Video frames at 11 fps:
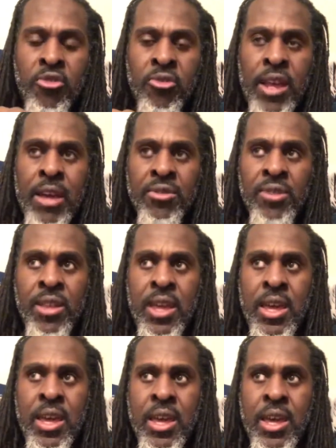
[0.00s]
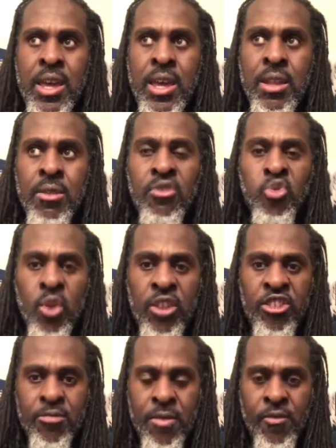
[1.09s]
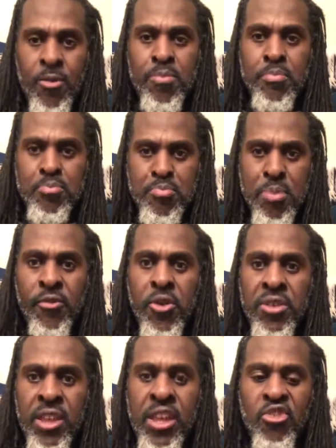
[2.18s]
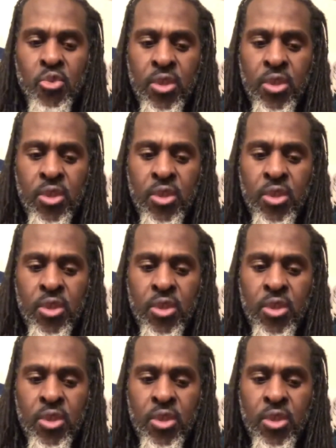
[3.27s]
2020 before before the injury.